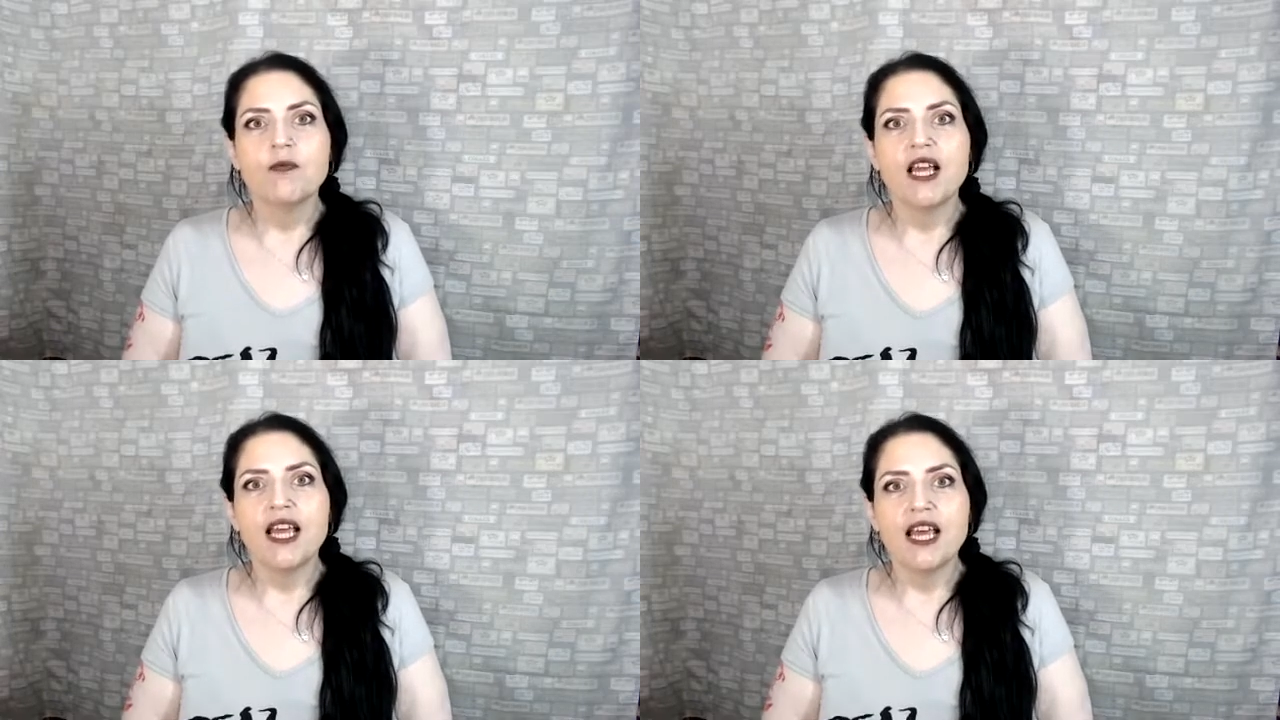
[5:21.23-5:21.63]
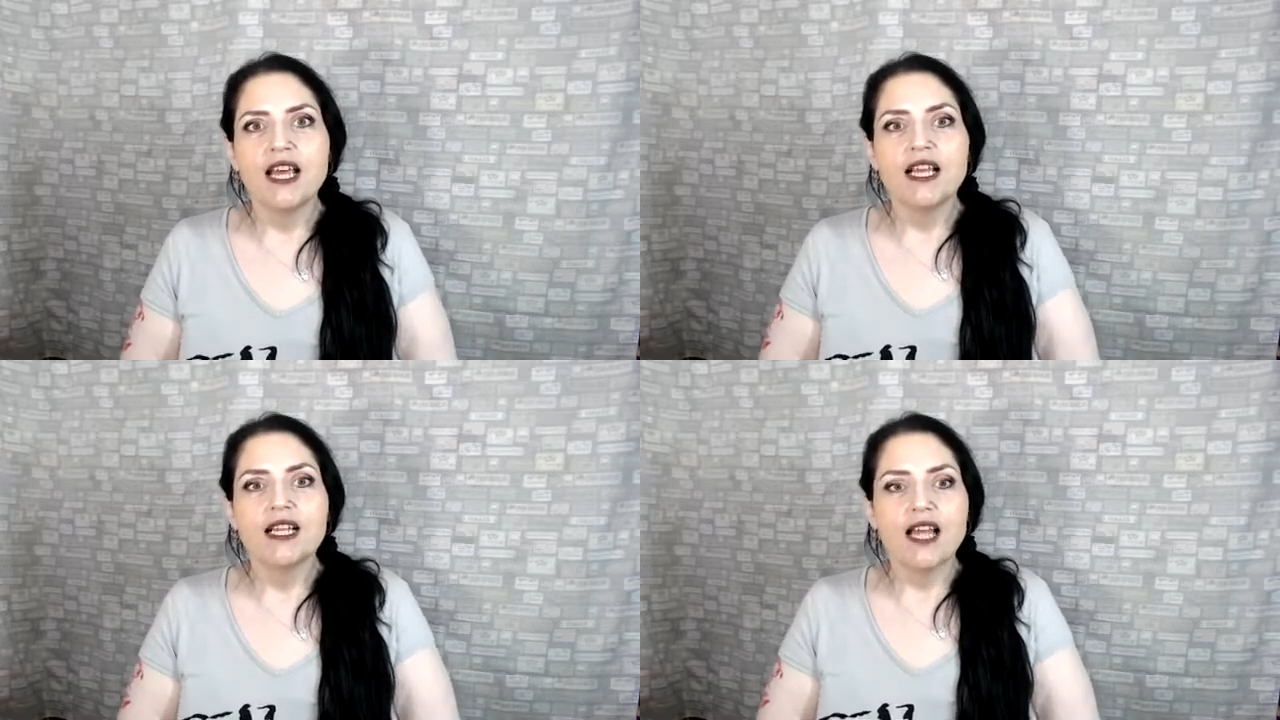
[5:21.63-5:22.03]

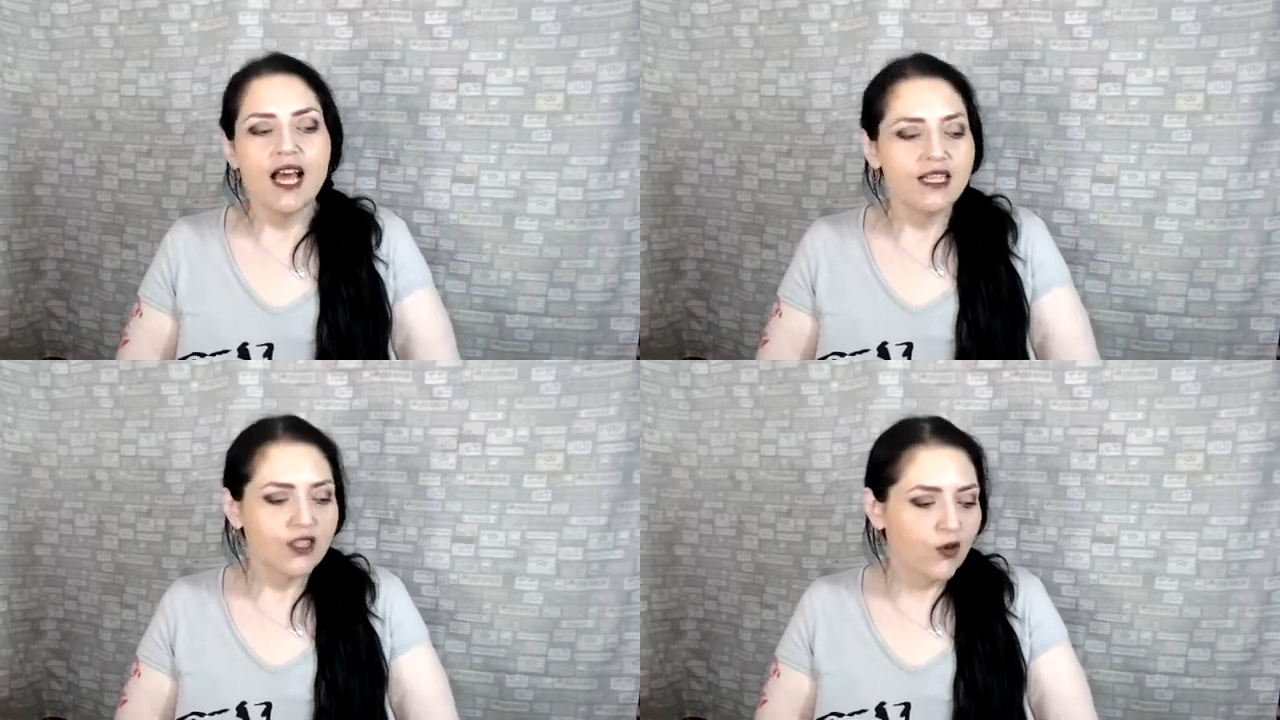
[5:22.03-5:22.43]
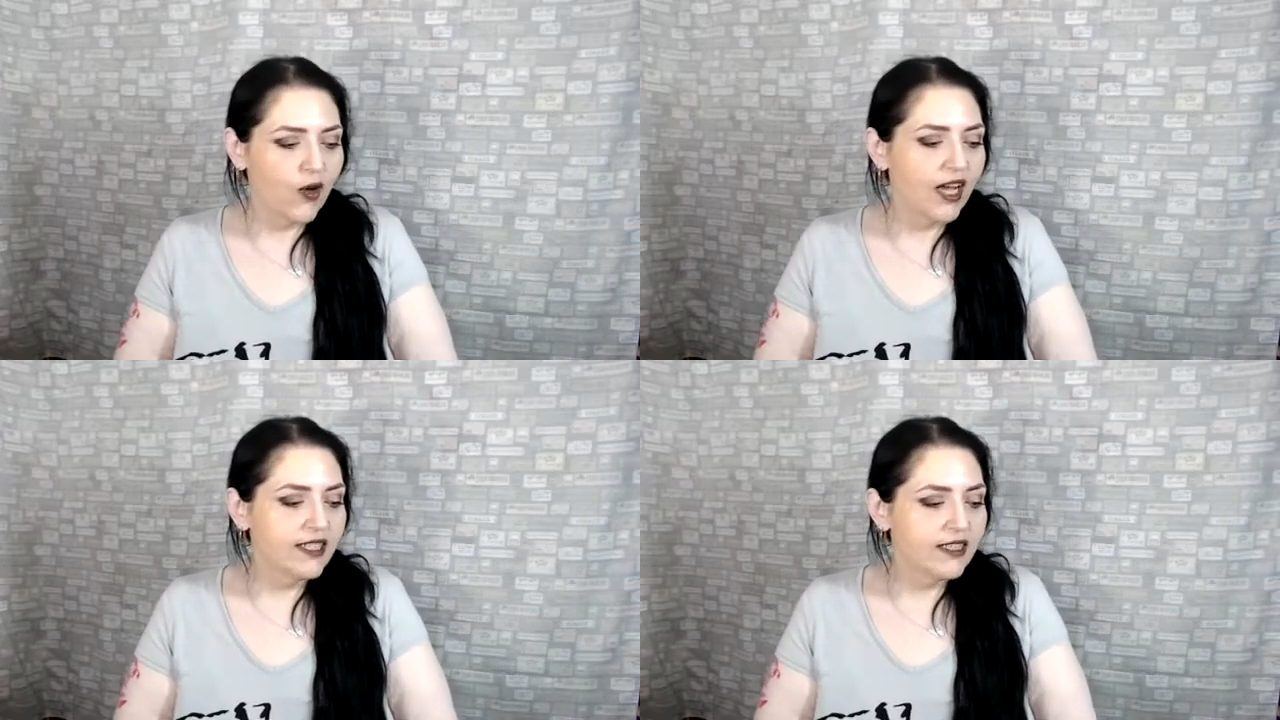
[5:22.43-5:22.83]
And so
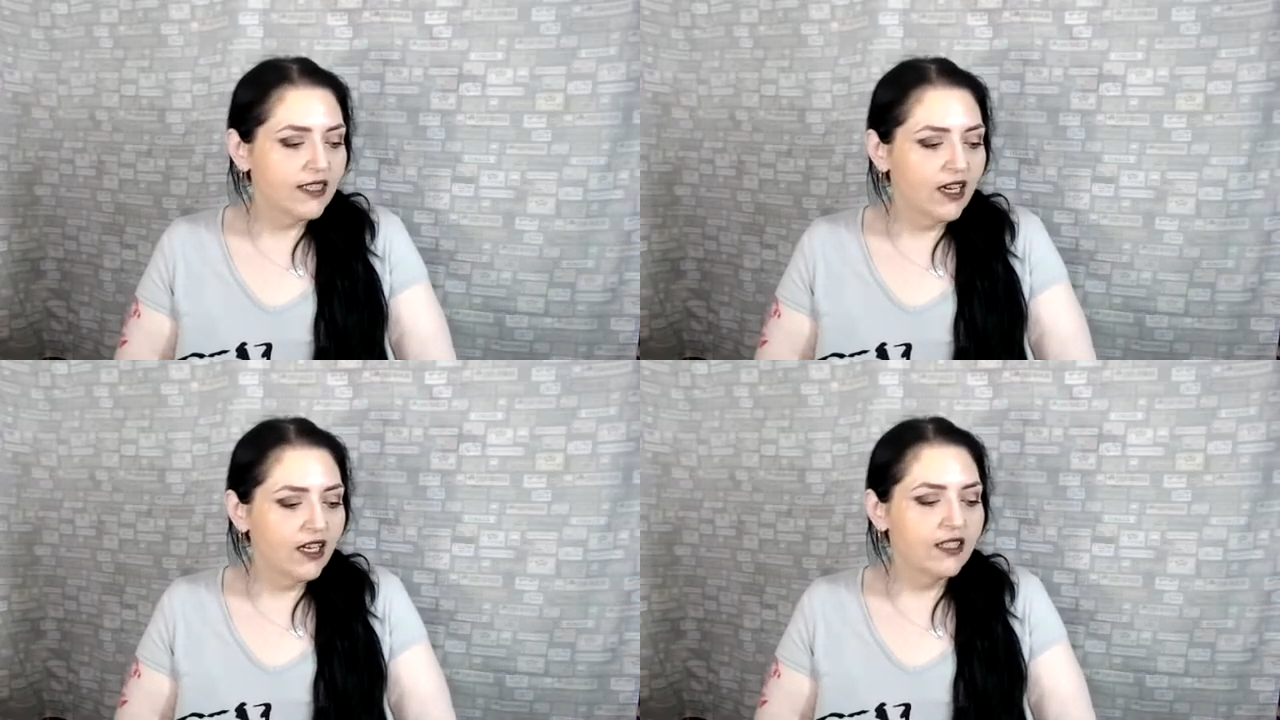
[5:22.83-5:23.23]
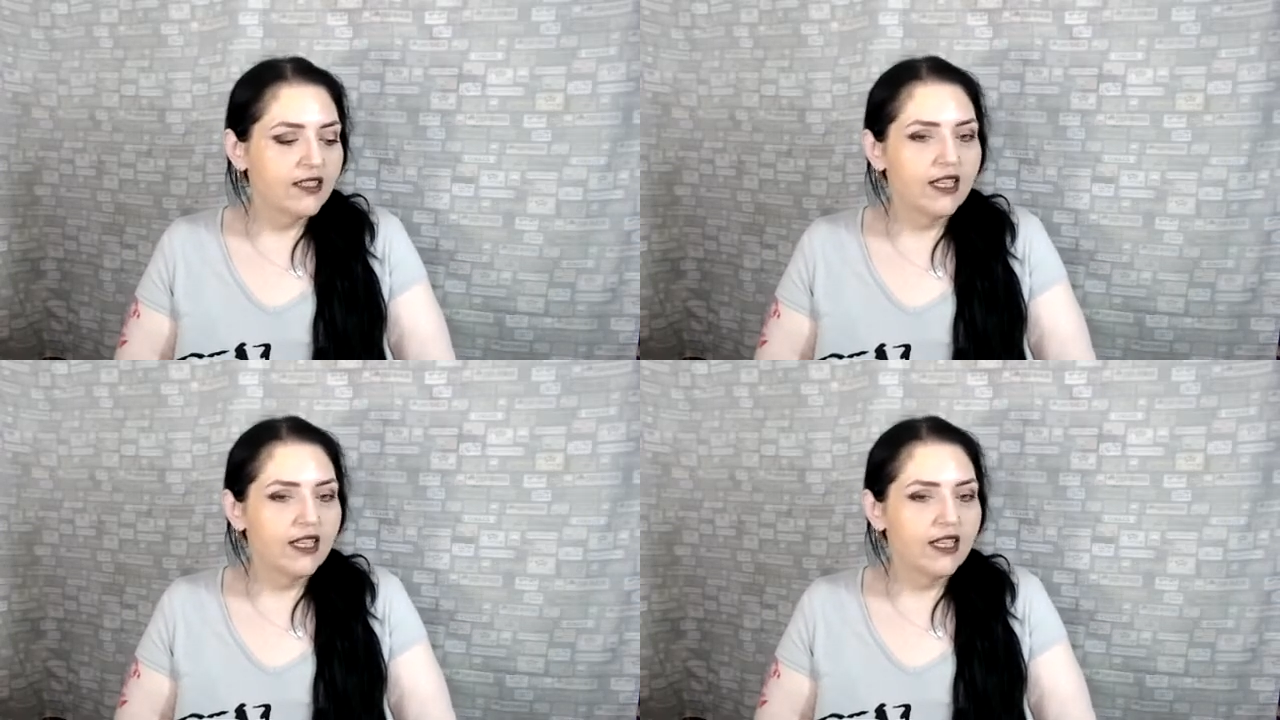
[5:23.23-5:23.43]
I thought